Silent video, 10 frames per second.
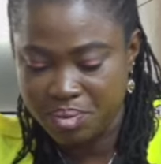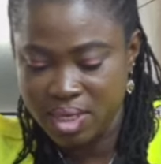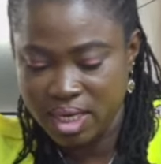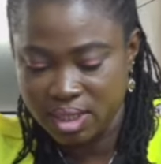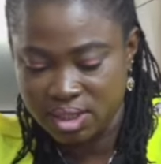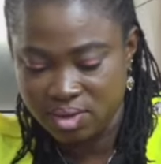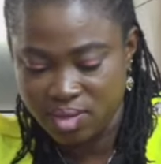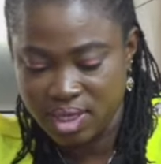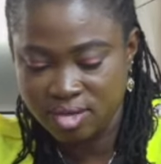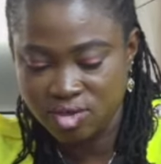PhD.
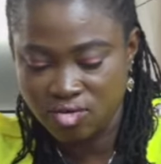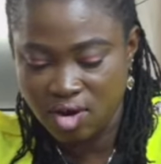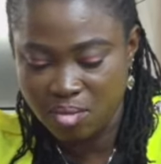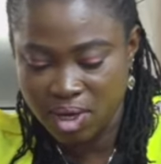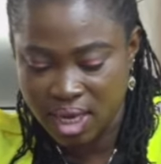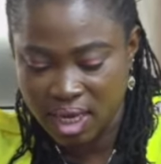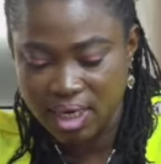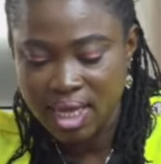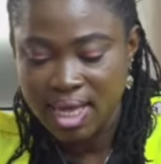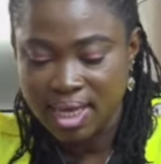Without Honorable
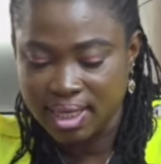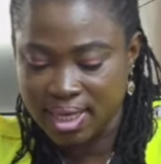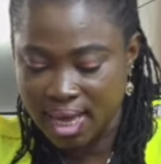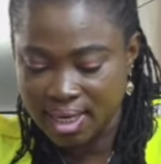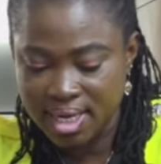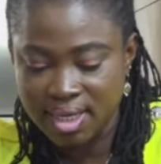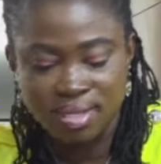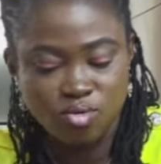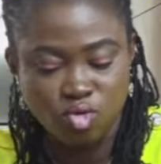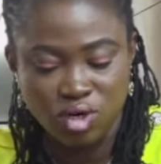Ken,
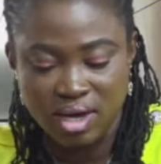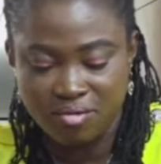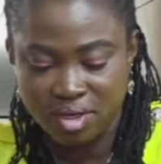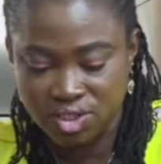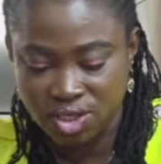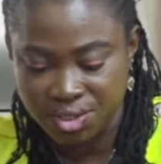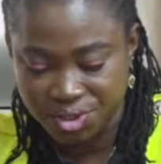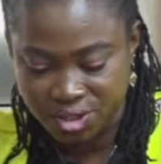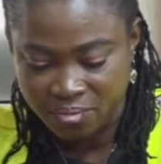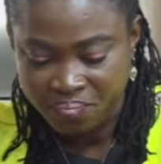Ghanaian will never
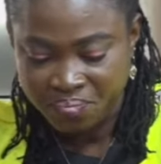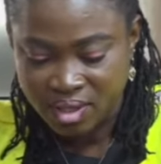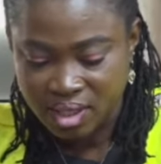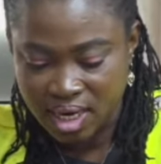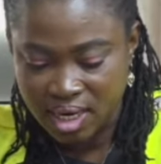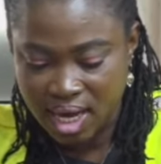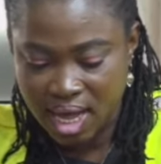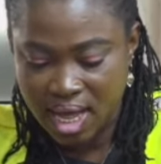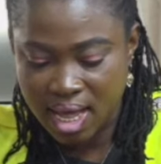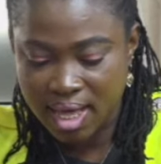change.
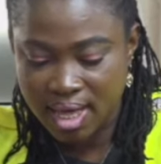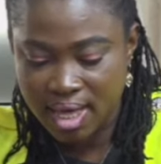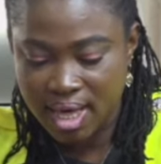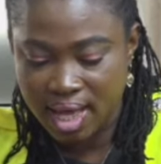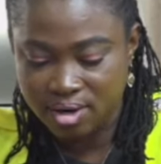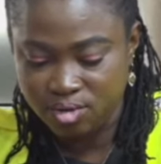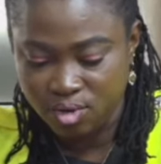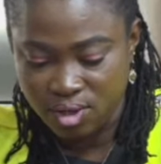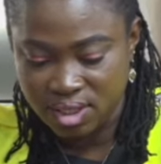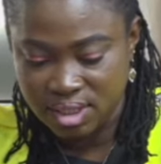Nana A.
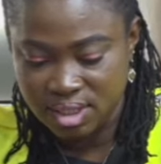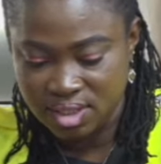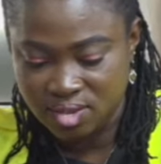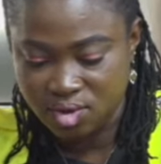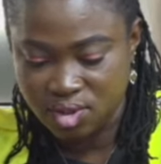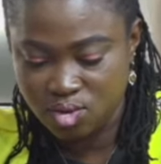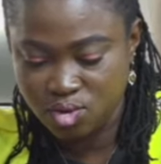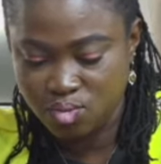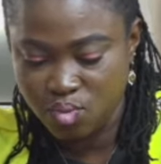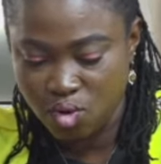Ando Idris, also
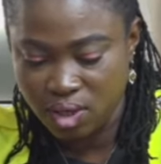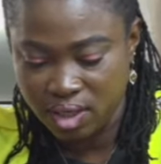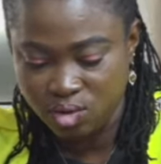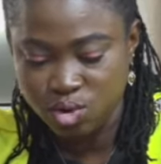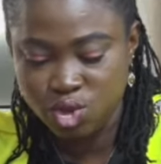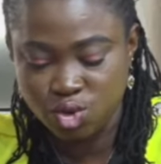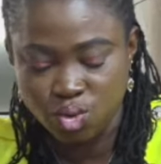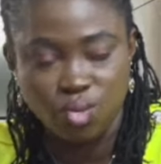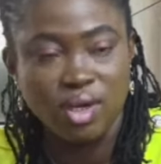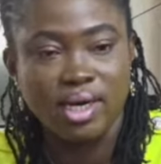good morning, good
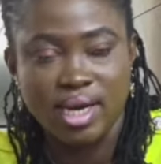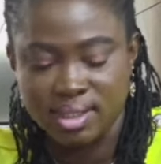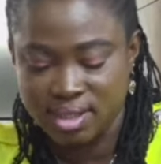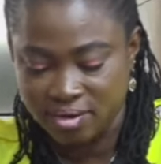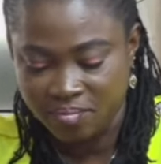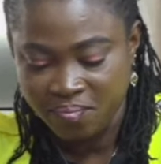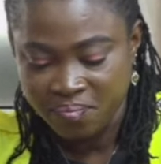show, Yadase.